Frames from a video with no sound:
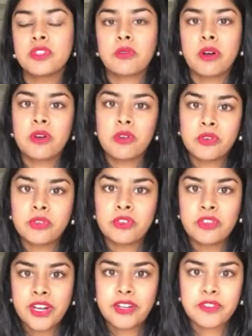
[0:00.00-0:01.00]
to our own
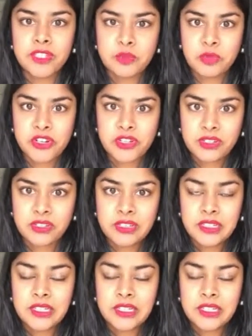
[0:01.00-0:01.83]
creative expression.